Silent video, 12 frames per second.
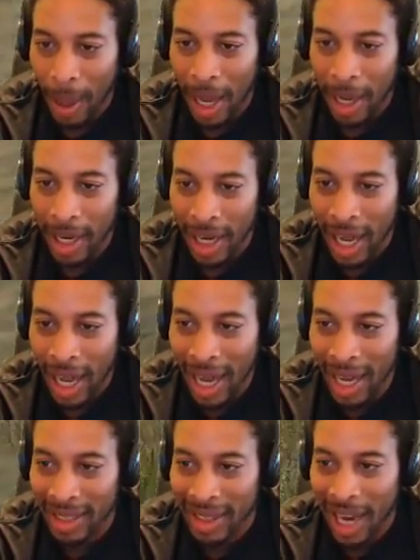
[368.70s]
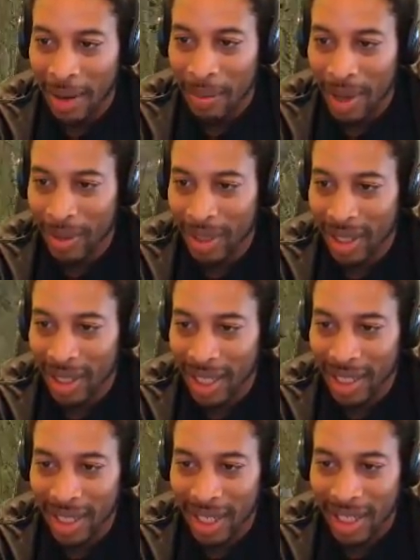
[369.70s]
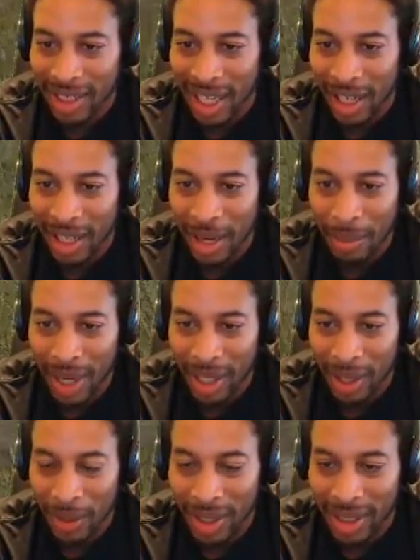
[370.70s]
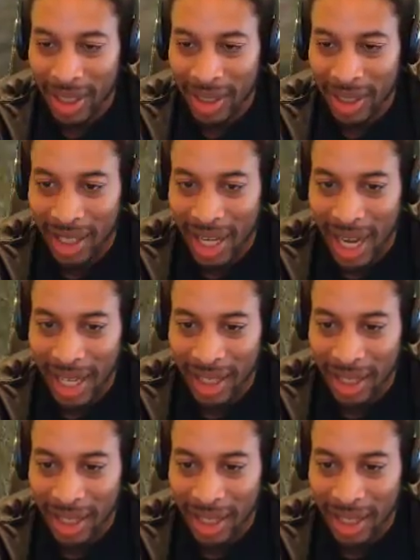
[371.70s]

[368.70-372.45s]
in hindsight, maybe letting that nigga take that buggy wasn't such a good idea.